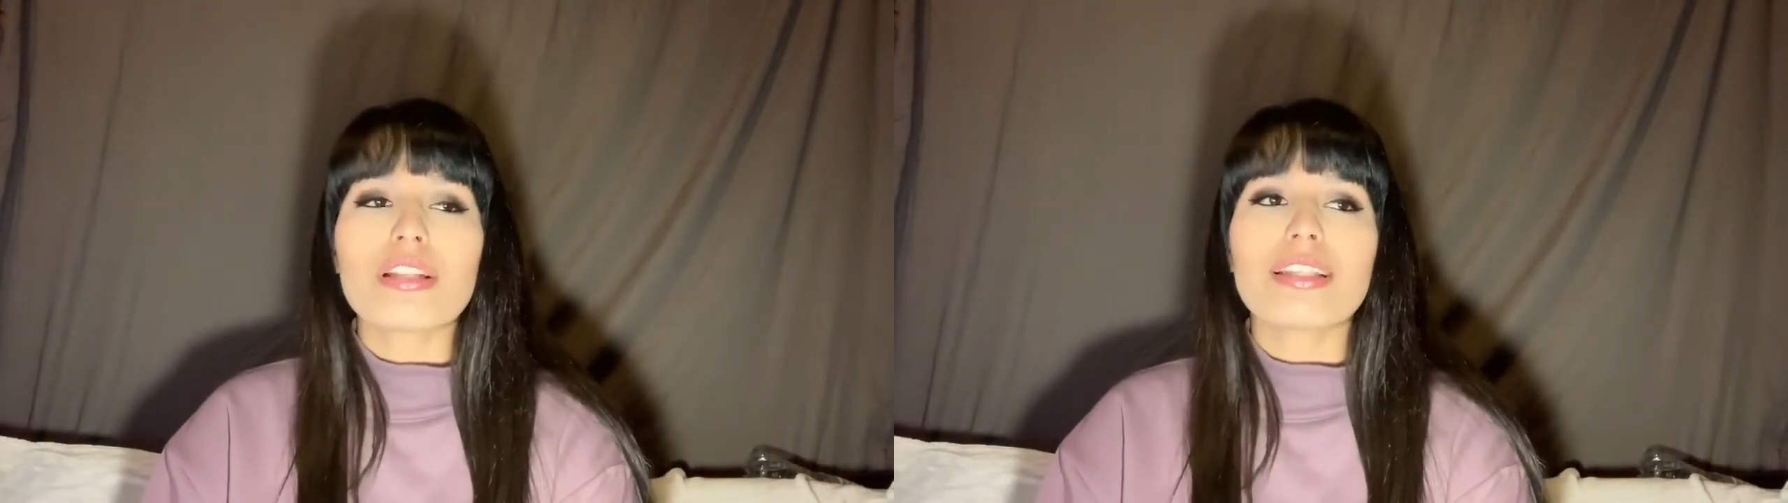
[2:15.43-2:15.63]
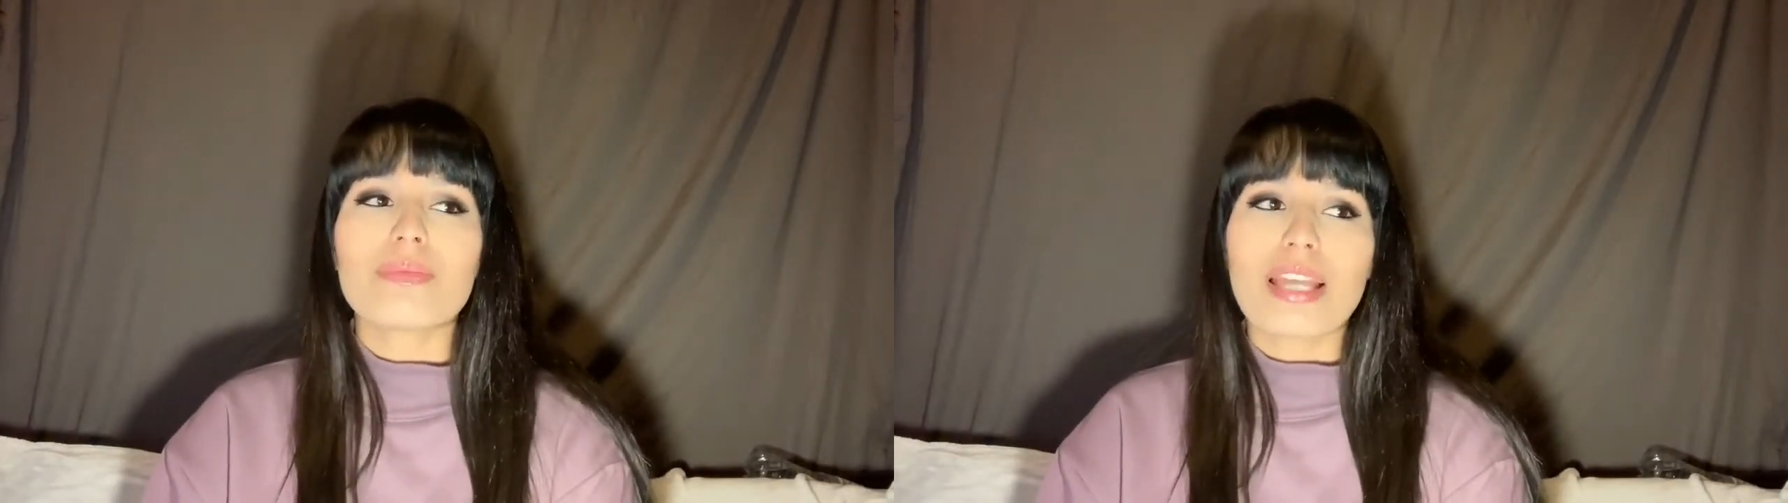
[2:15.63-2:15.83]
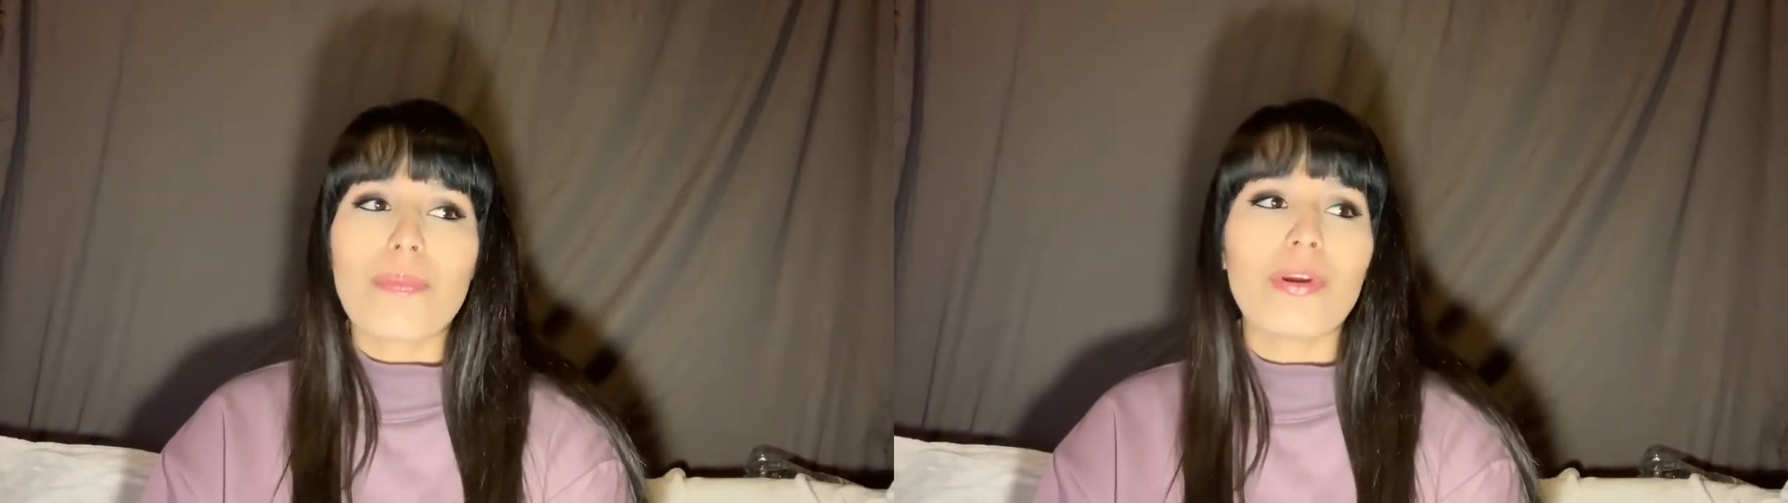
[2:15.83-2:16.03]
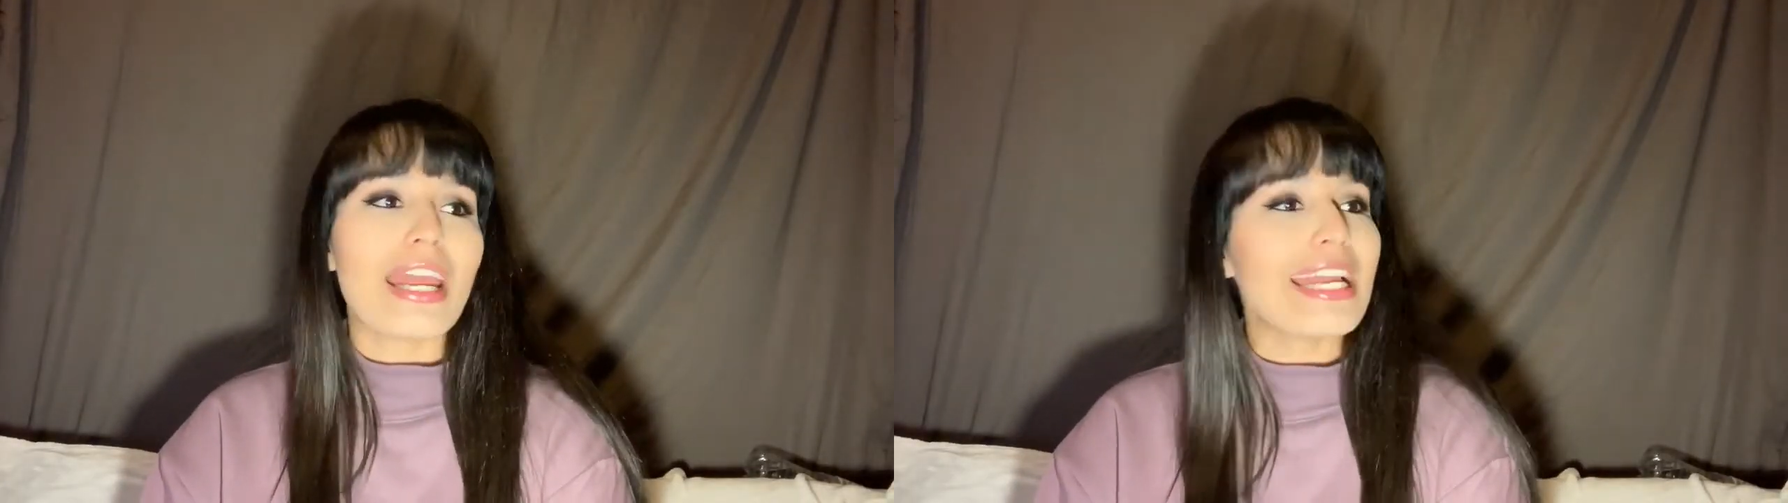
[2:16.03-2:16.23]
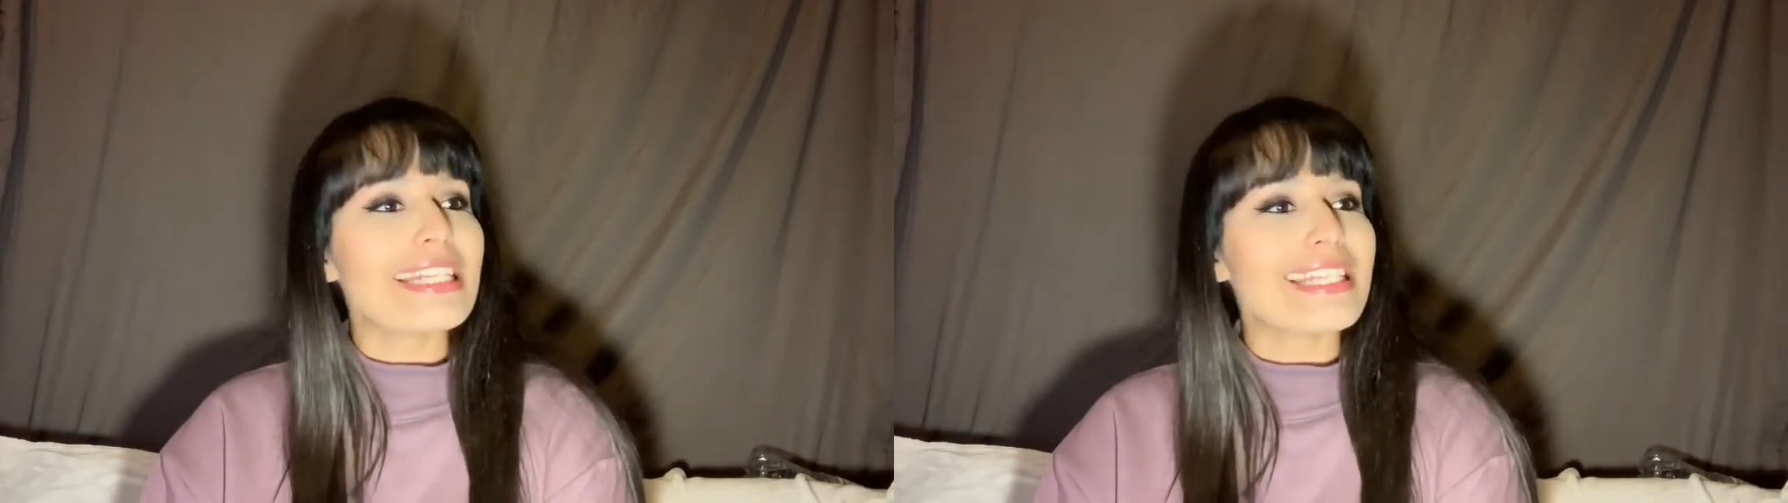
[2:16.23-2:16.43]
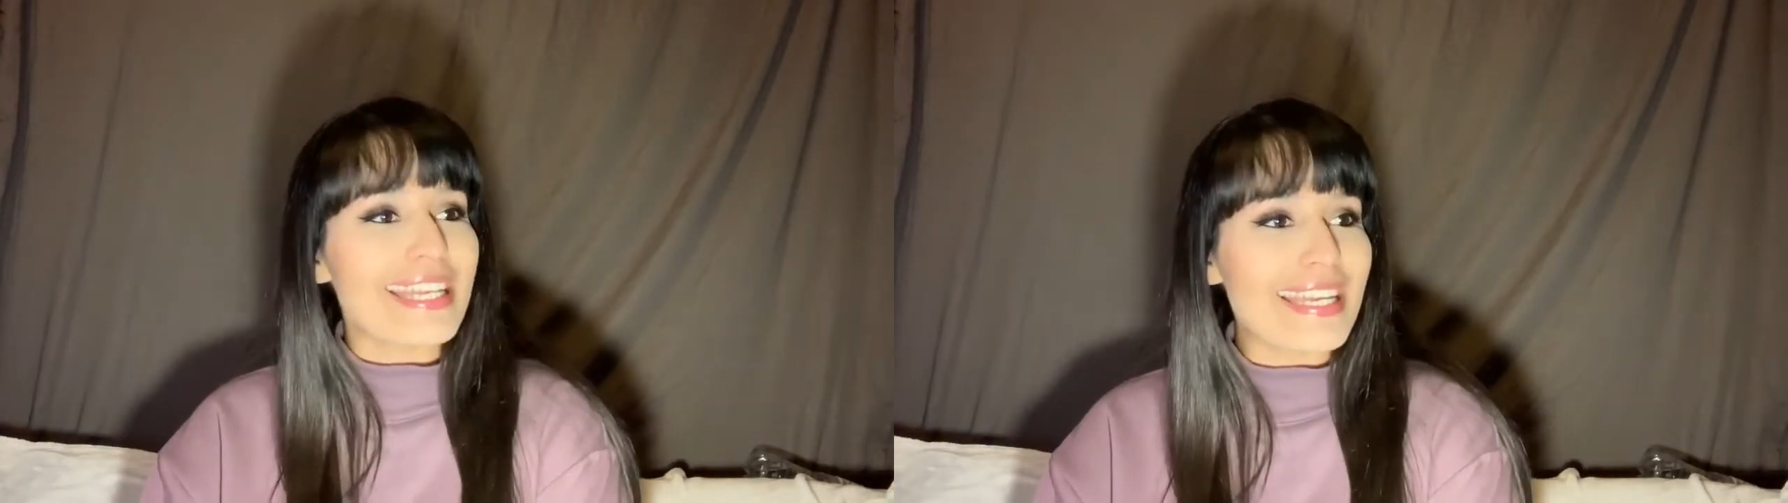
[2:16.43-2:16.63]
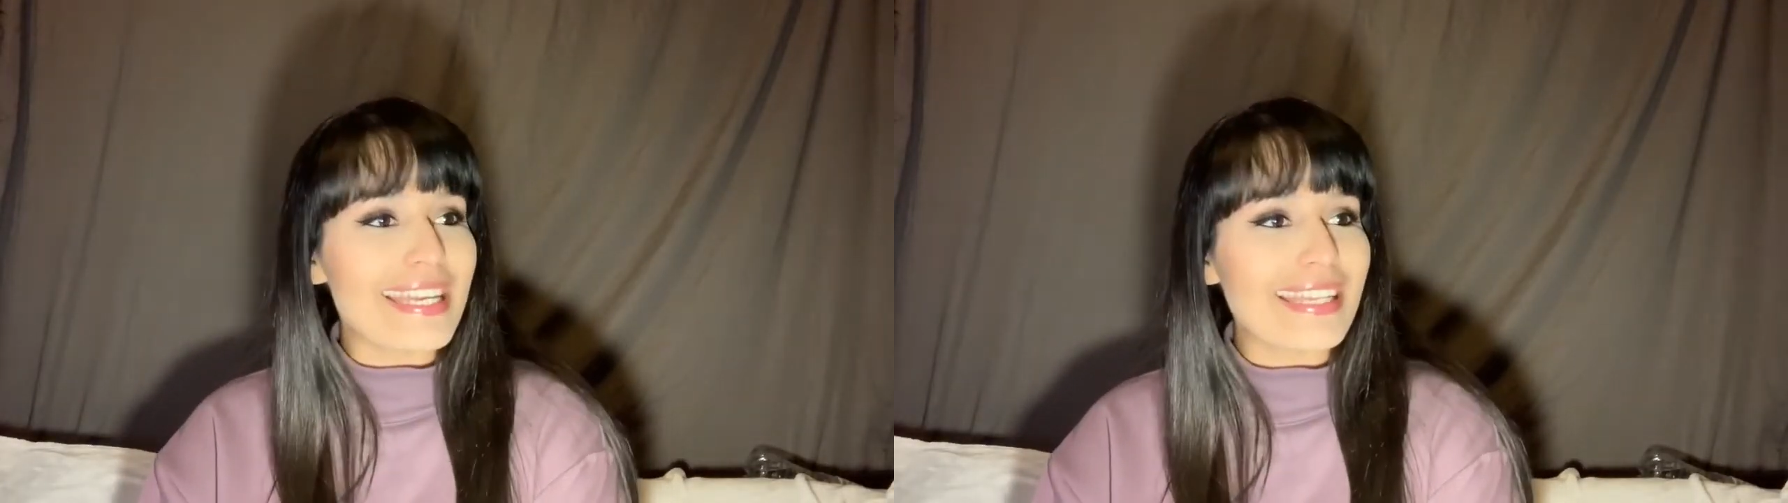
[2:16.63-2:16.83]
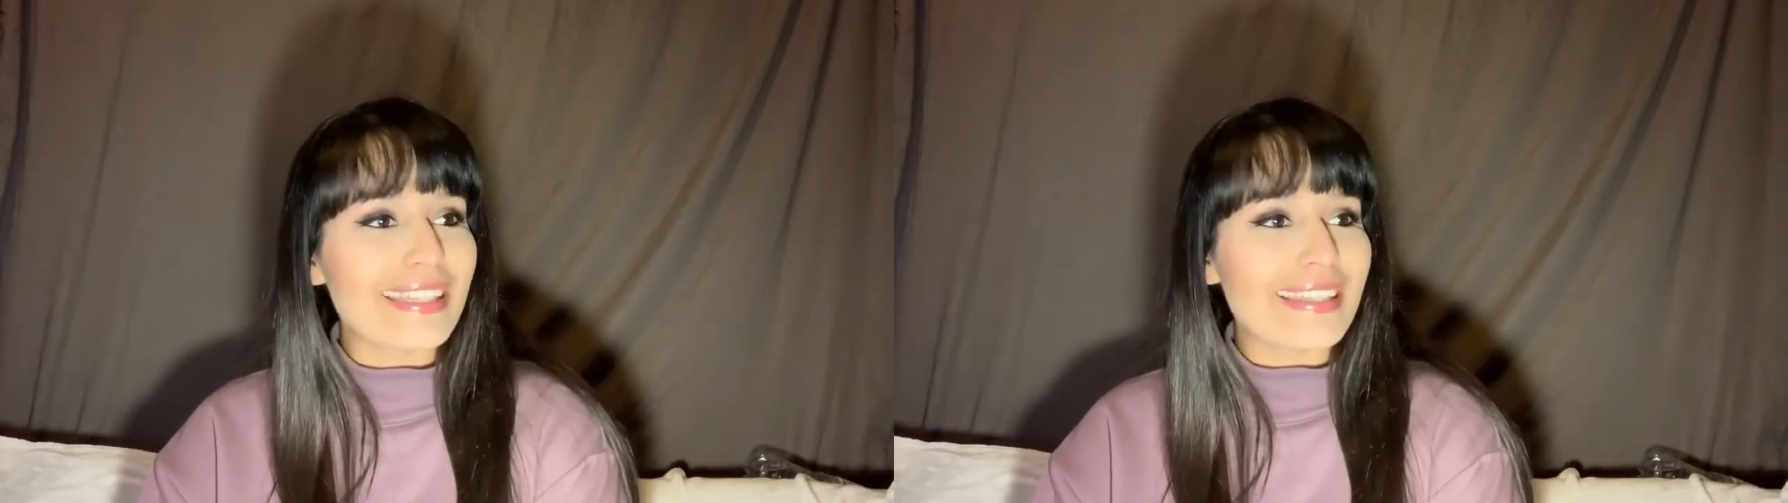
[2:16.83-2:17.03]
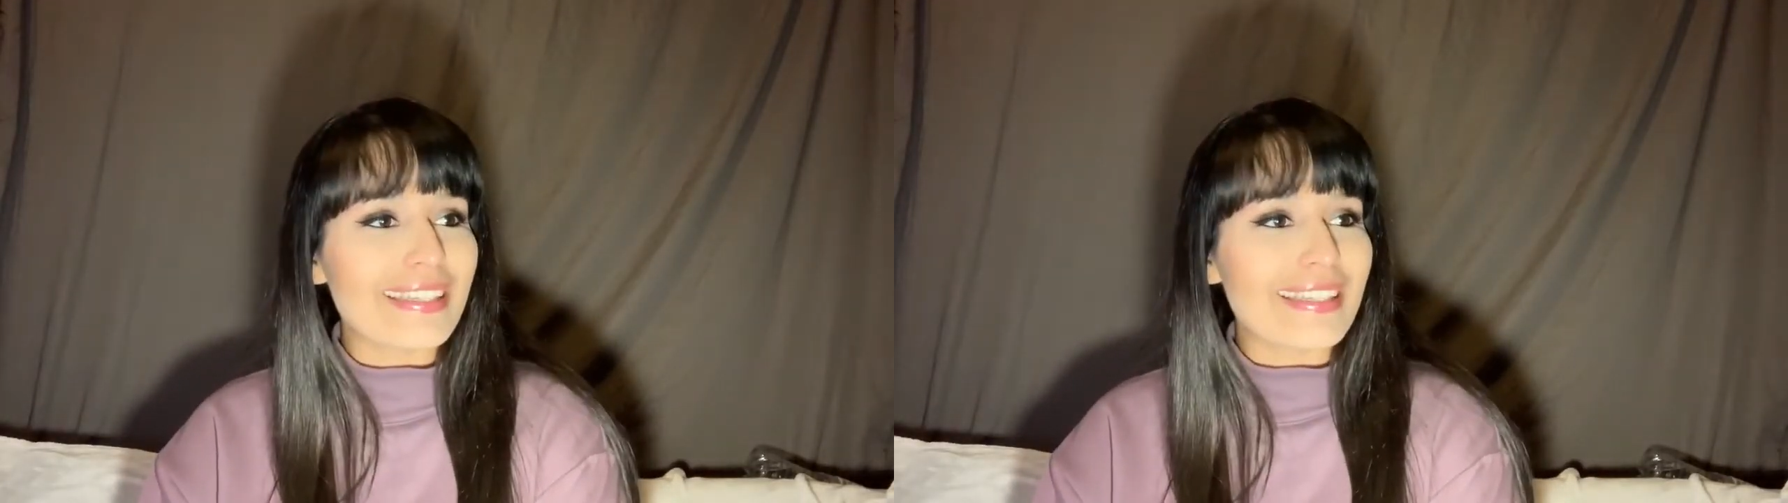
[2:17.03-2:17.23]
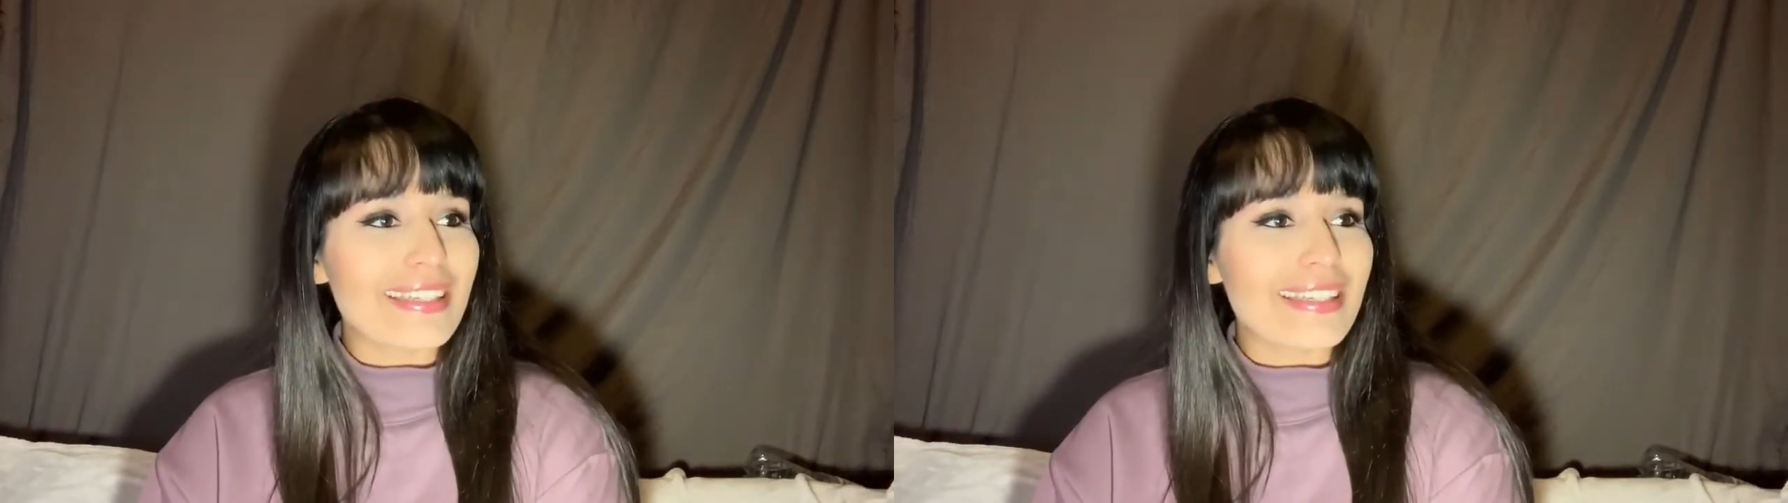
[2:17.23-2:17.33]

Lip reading: September 18th.